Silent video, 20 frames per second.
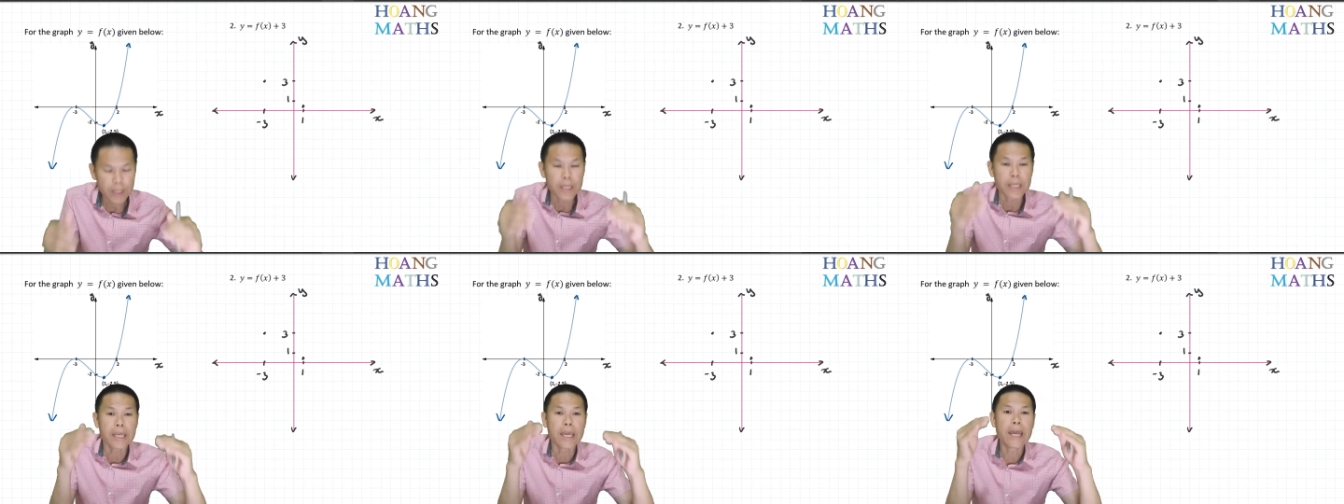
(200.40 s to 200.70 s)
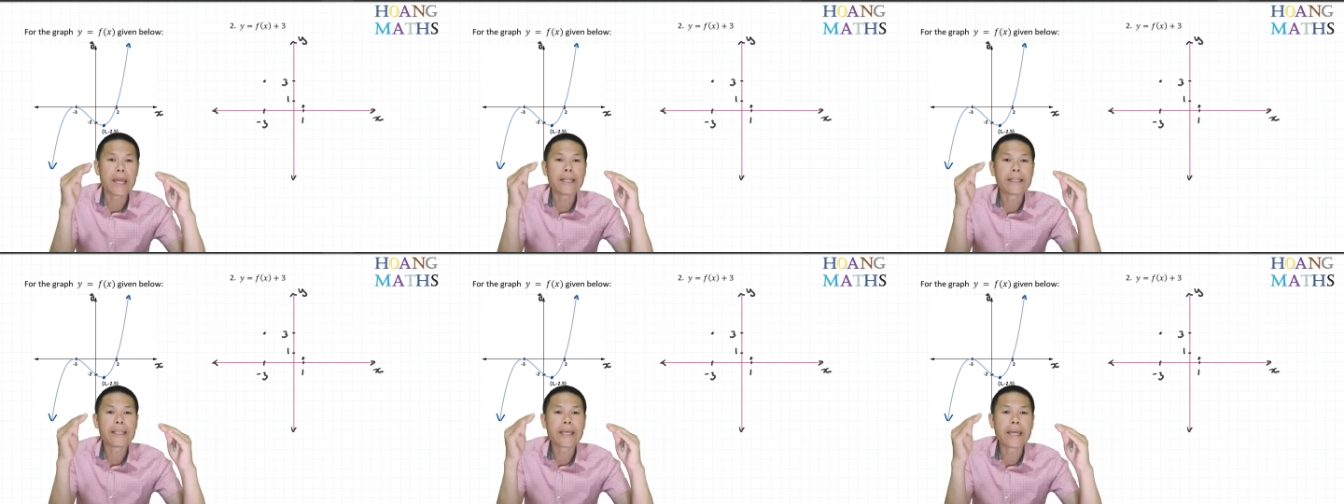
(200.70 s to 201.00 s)

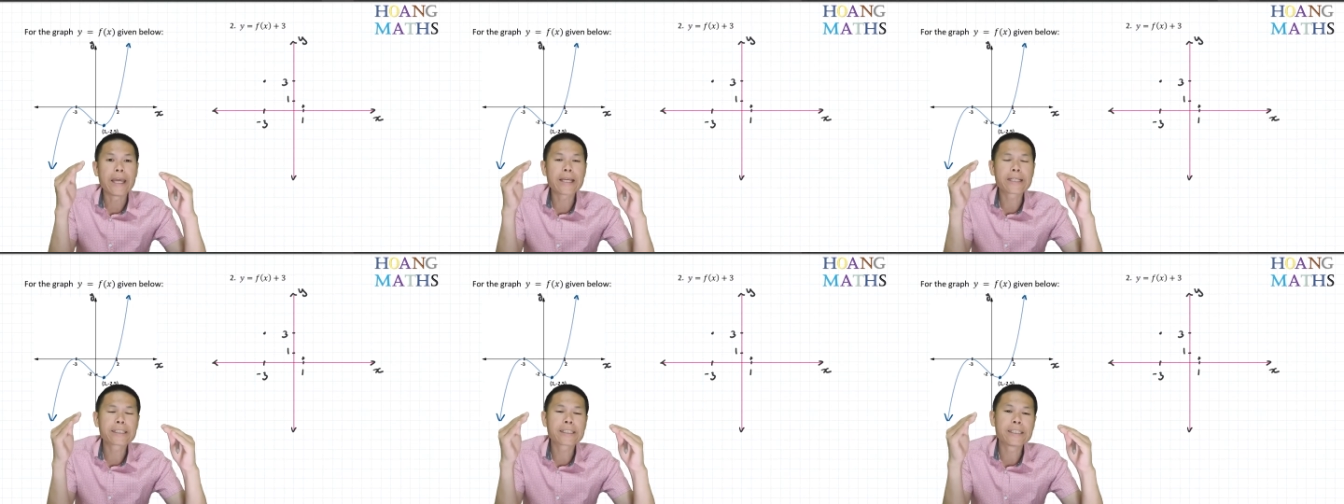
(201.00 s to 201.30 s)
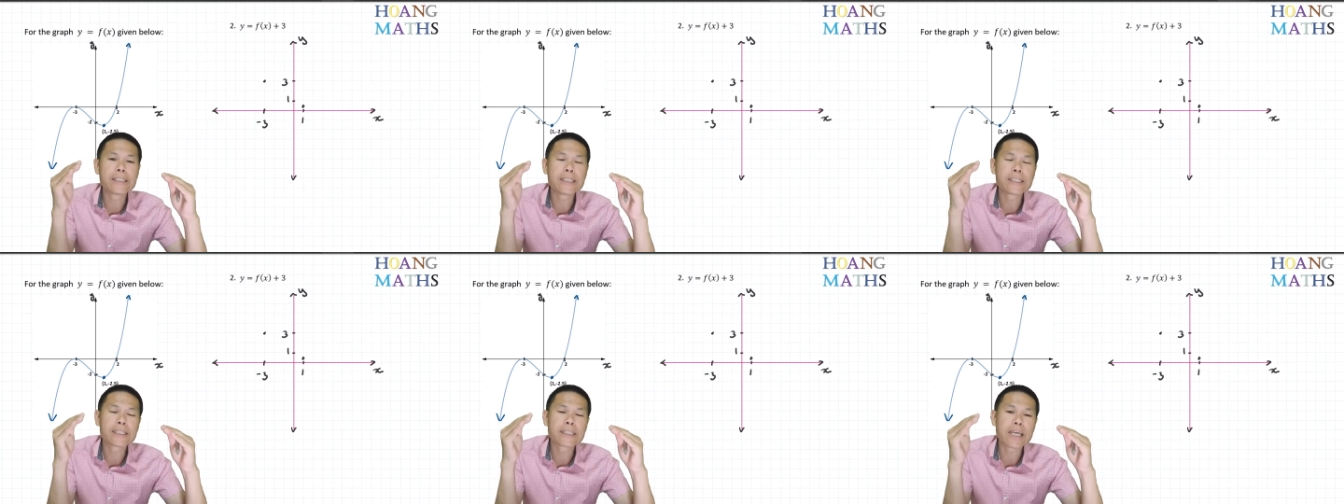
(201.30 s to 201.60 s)
And the
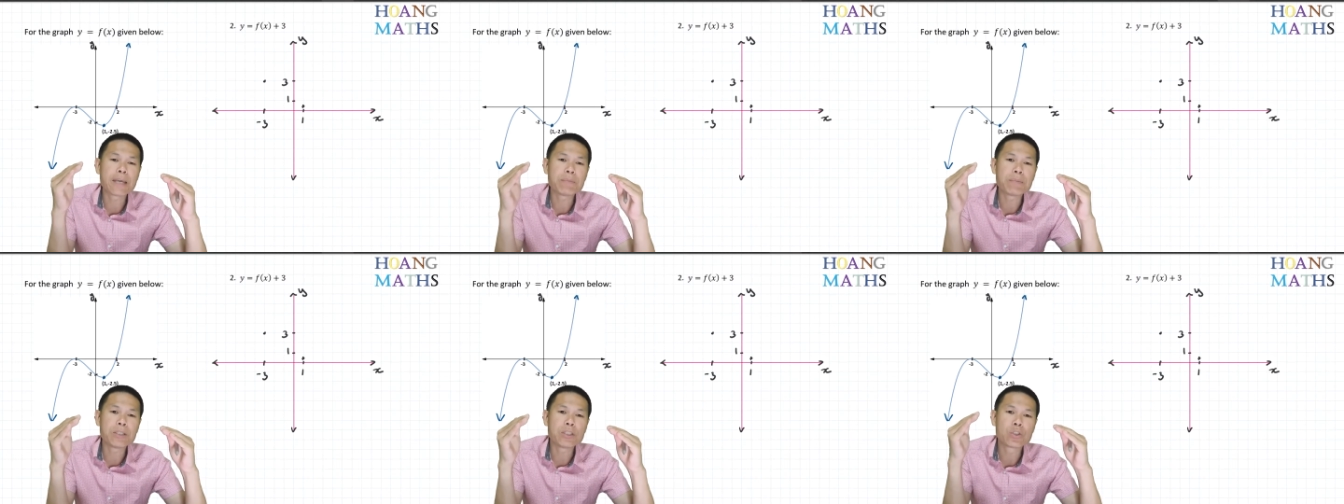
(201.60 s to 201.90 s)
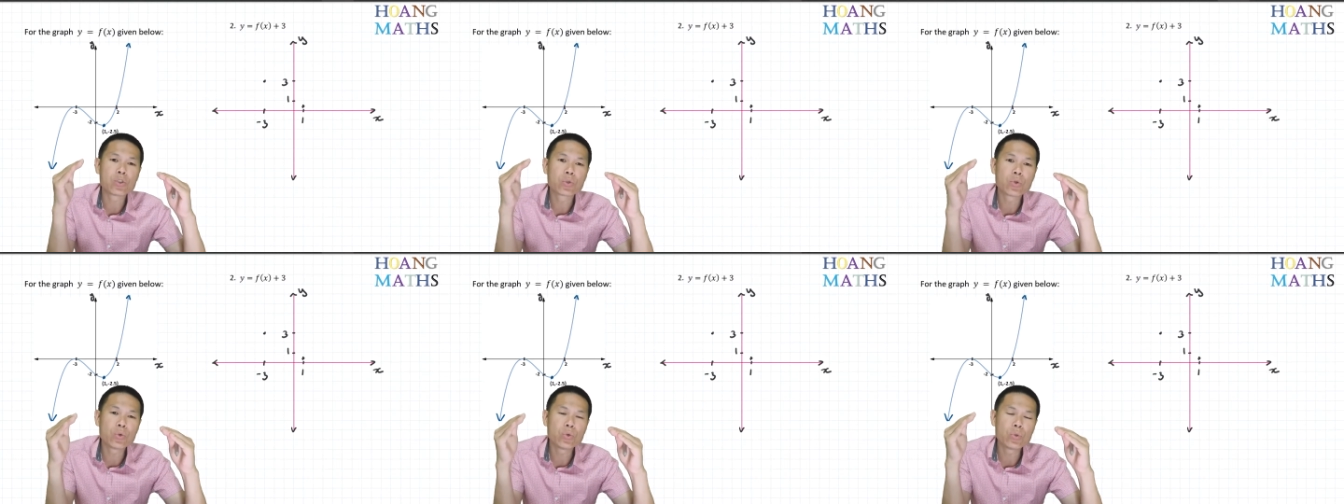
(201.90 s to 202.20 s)
x-intercept is
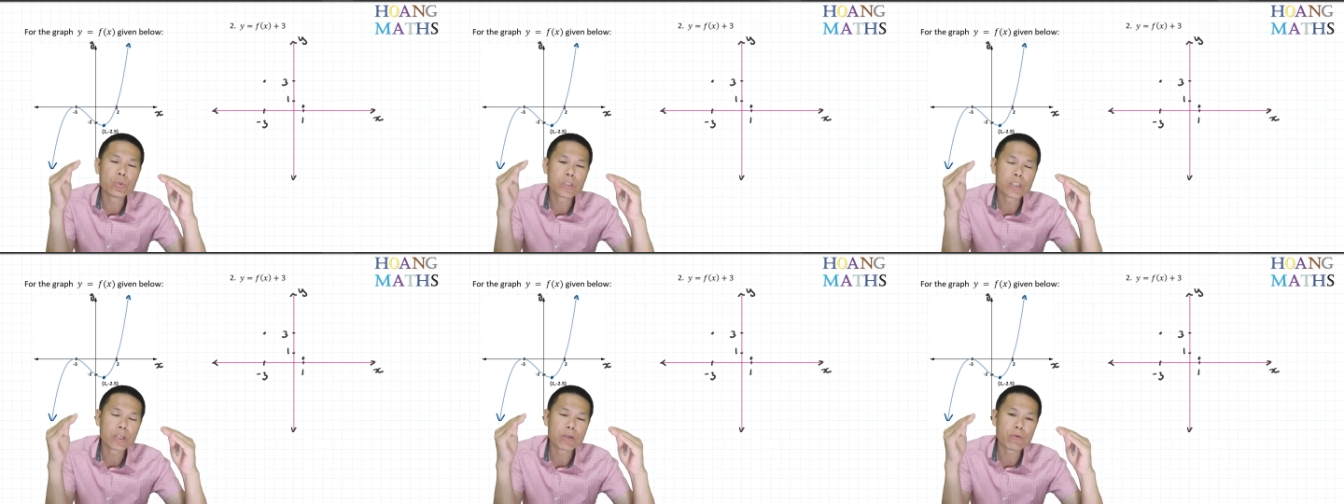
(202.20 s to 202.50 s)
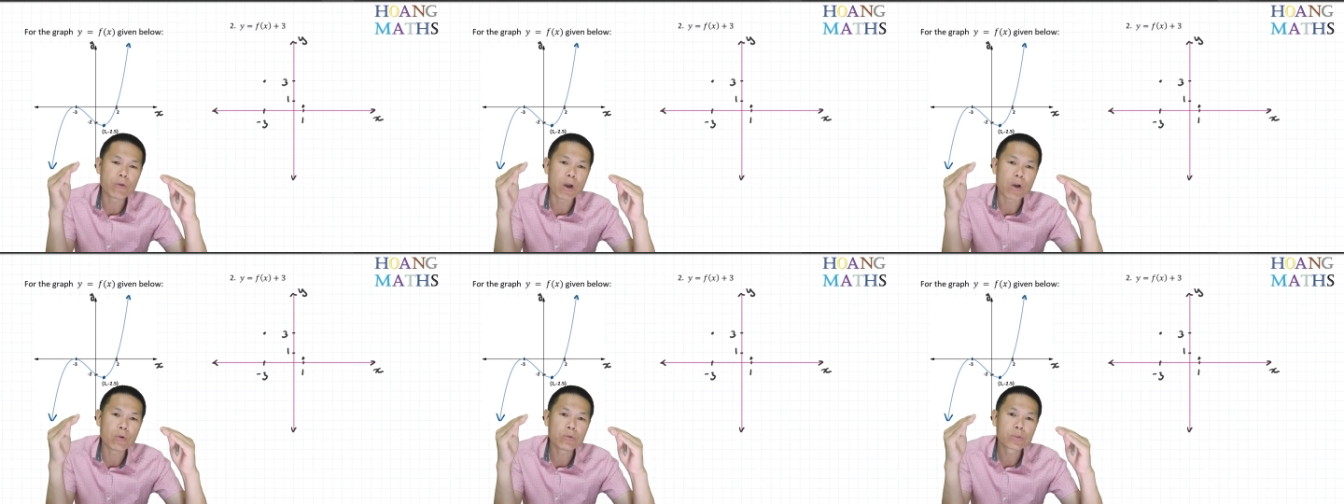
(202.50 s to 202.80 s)
2,
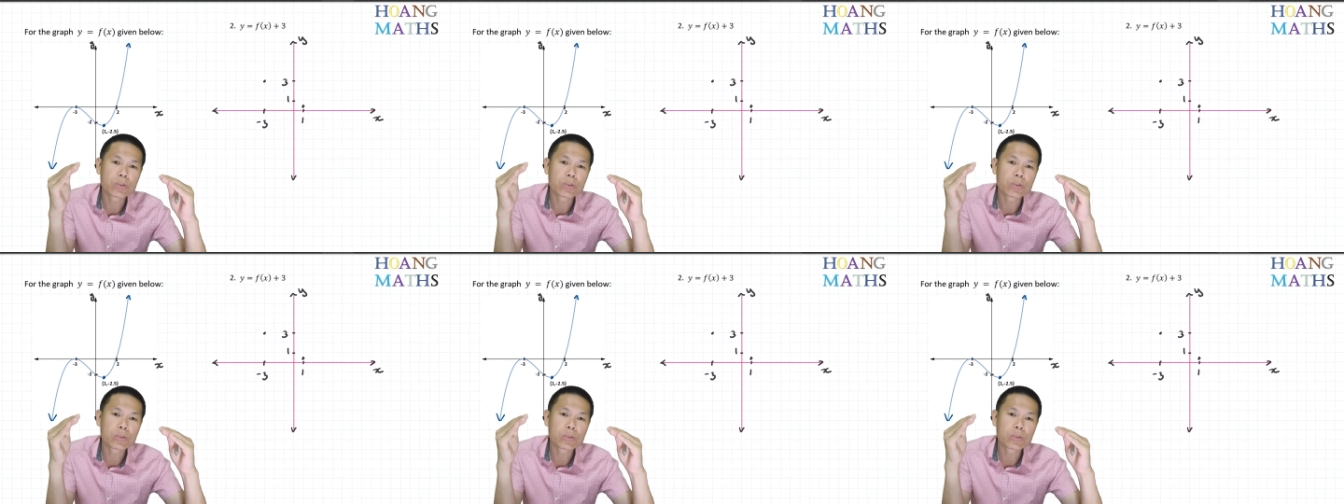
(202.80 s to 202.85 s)
0.